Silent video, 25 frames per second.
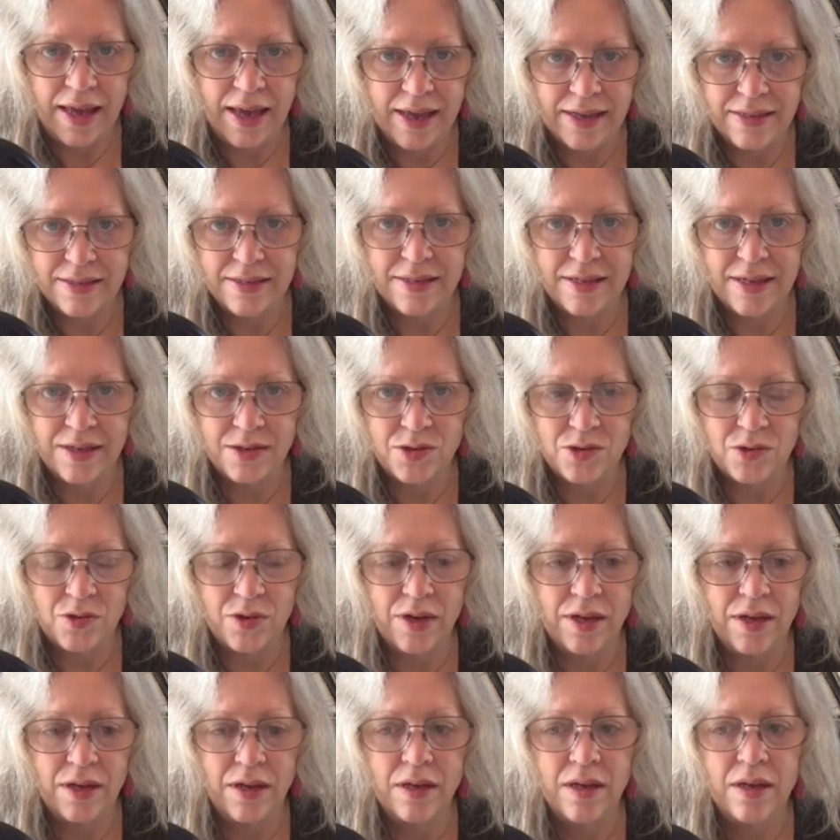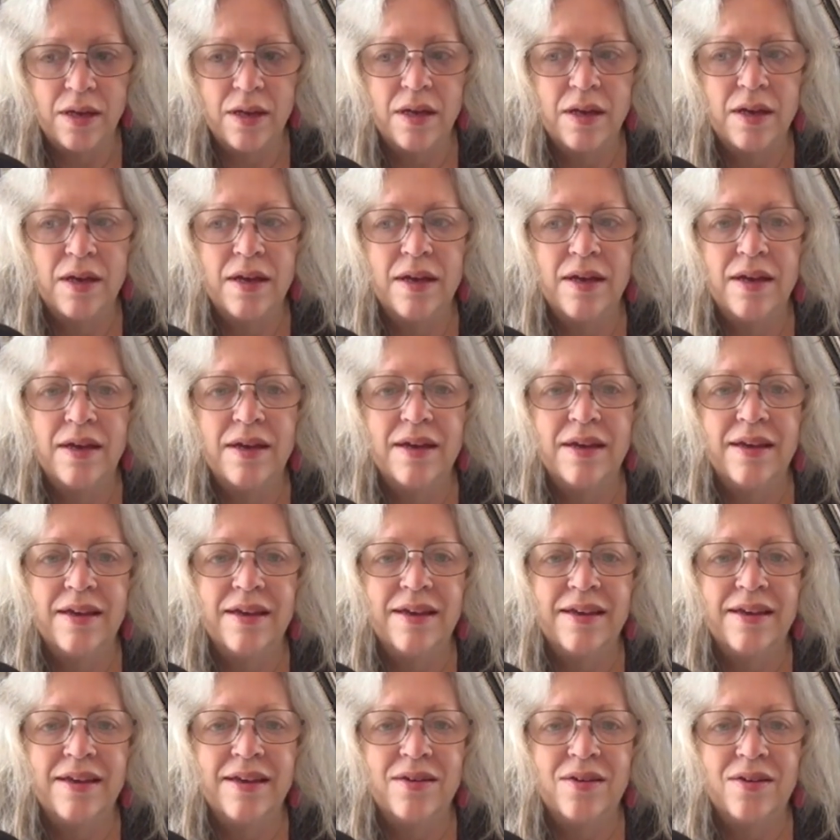ancestry
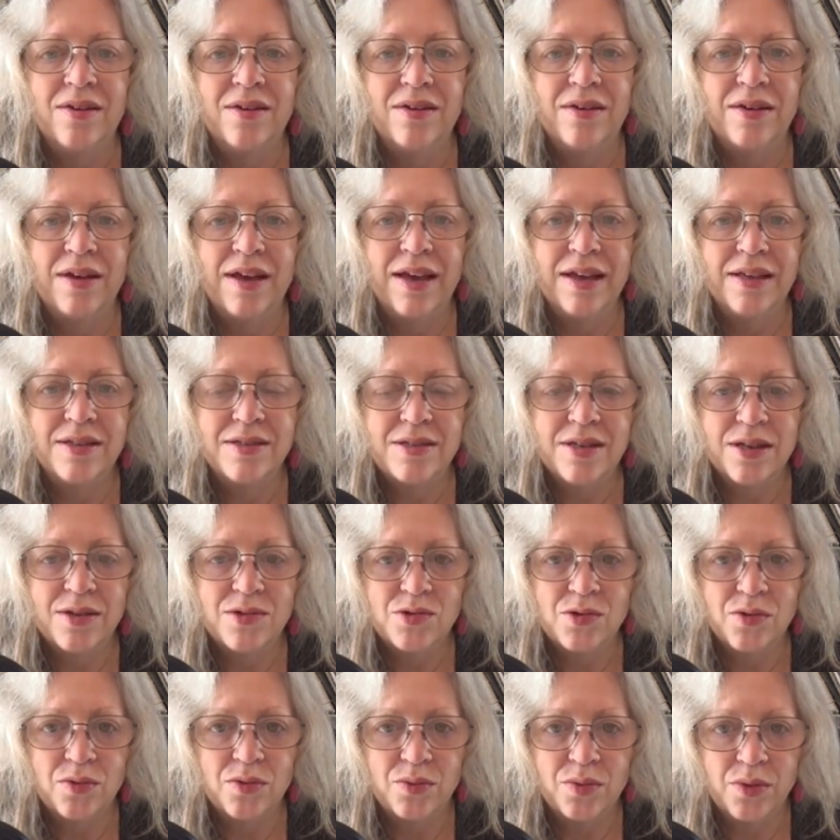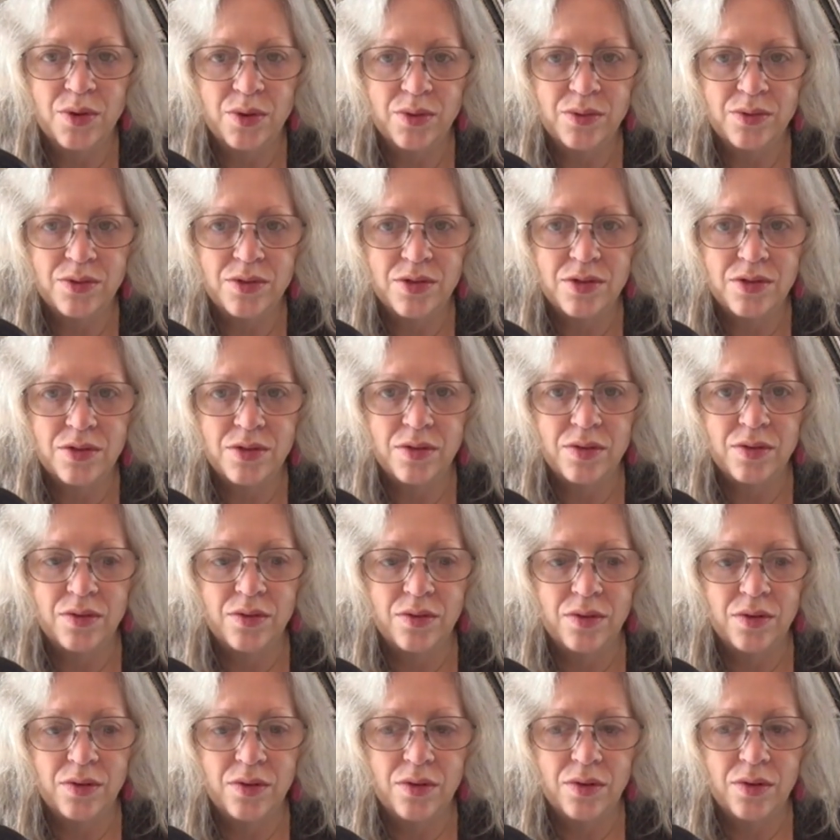ancestral roots,
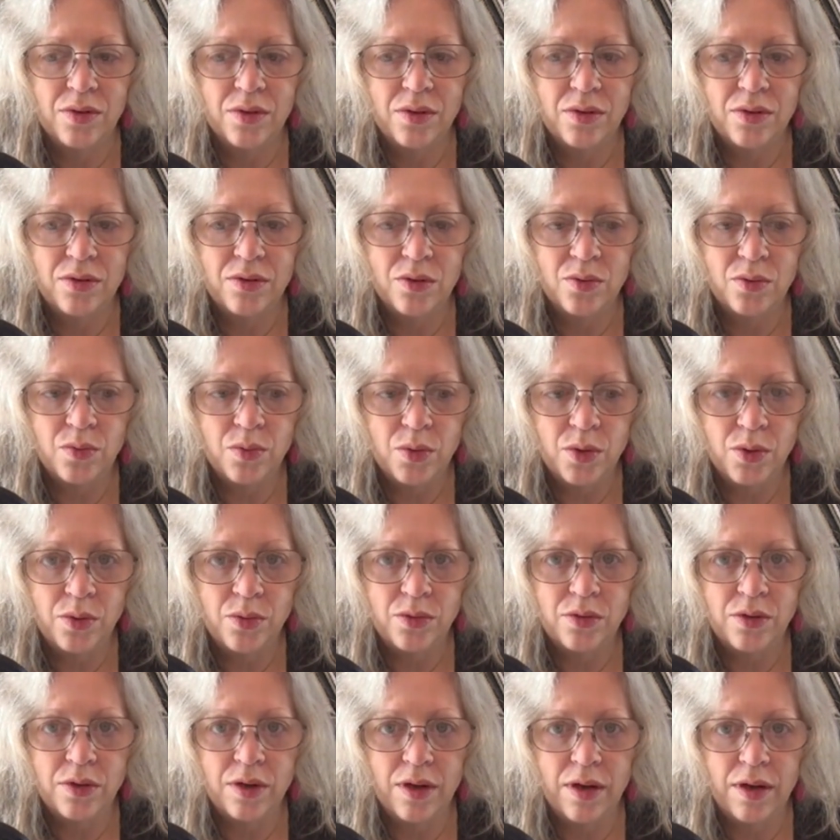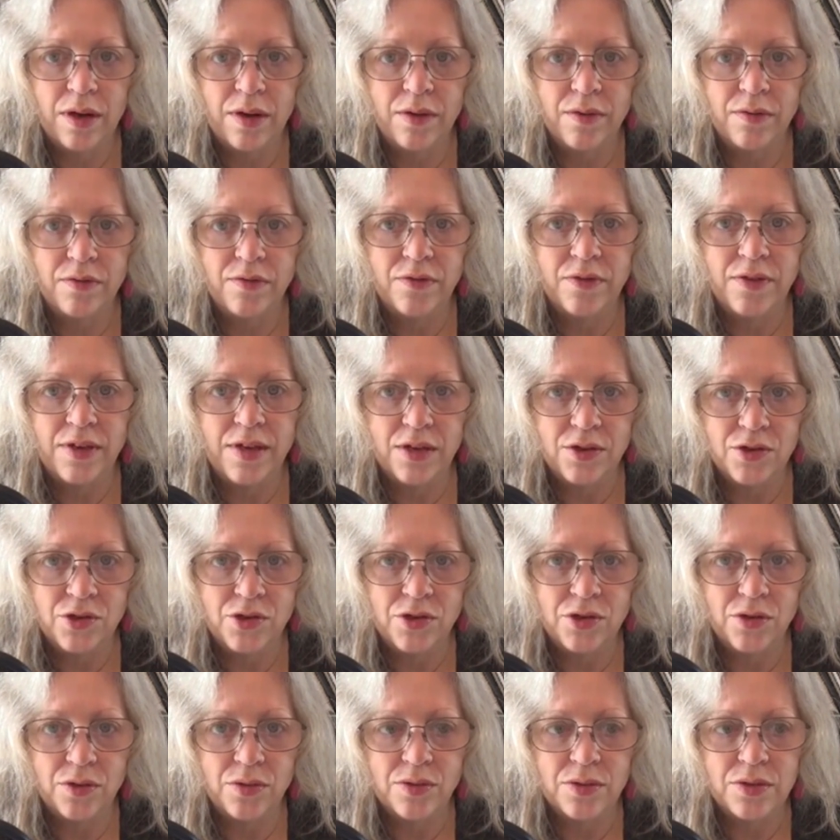the root of
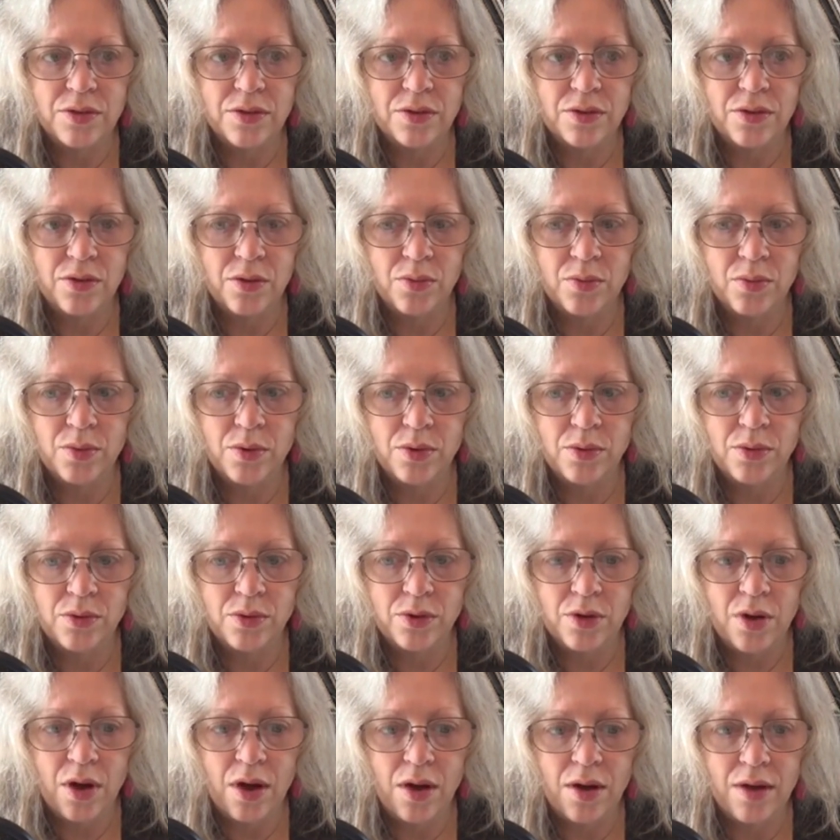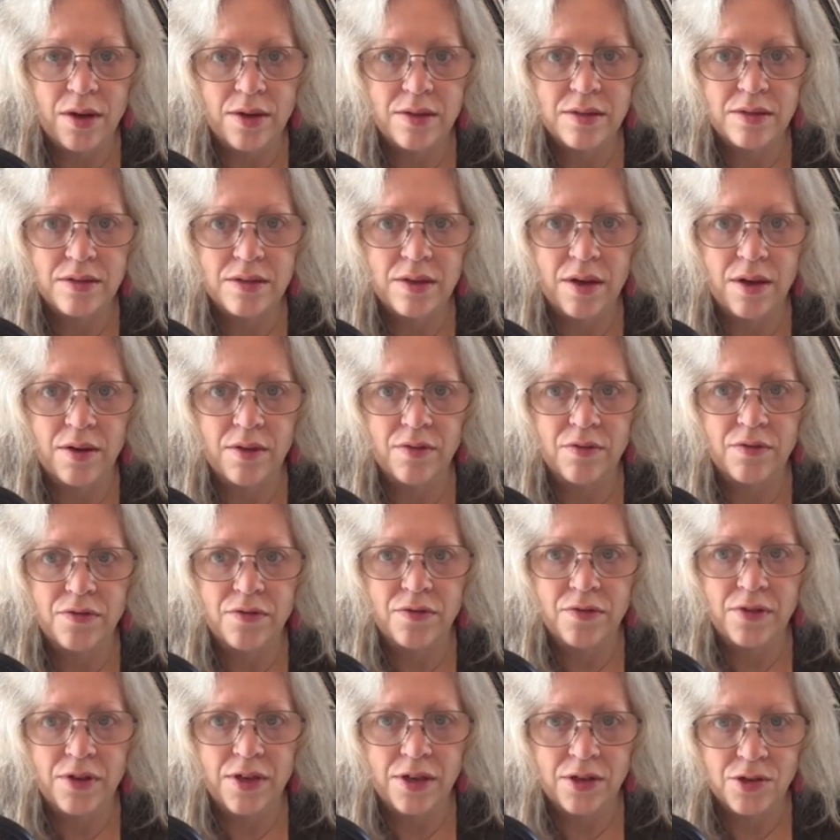issues, the root cause
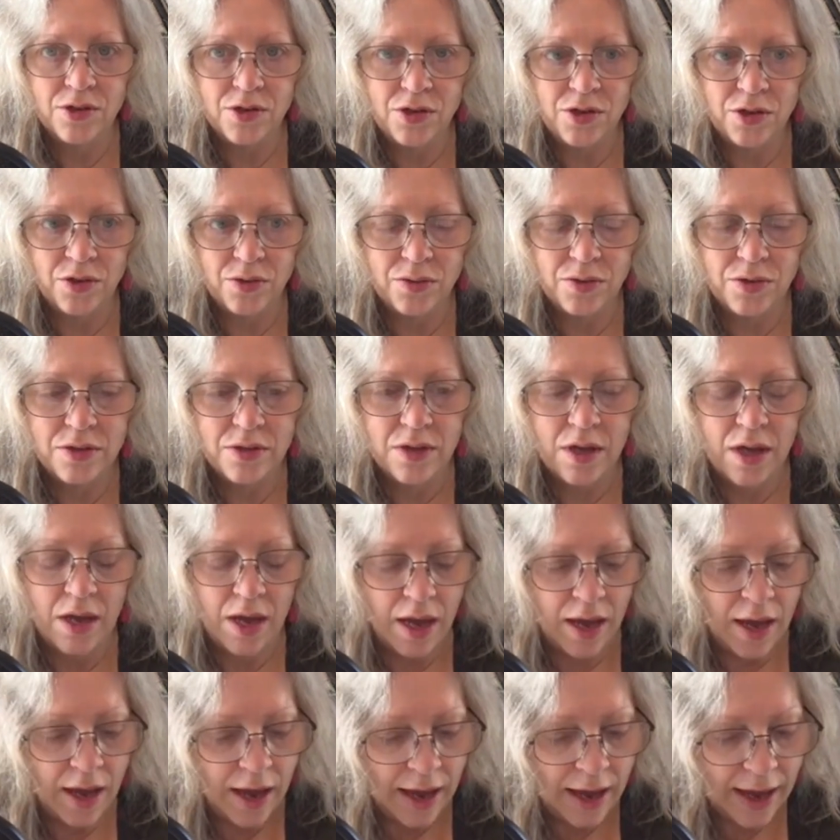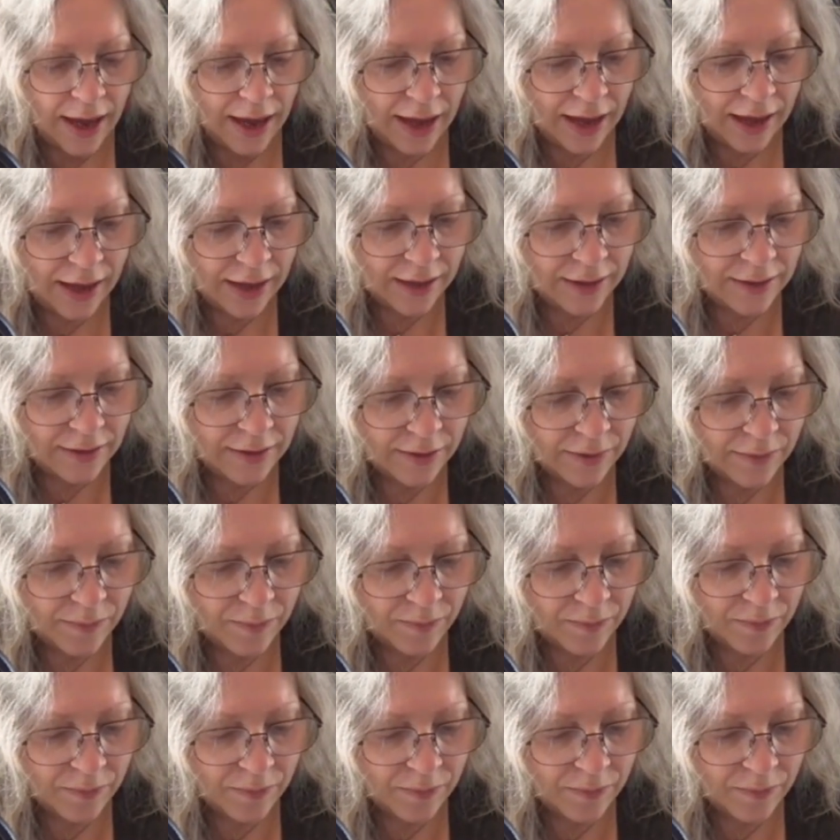of issues. And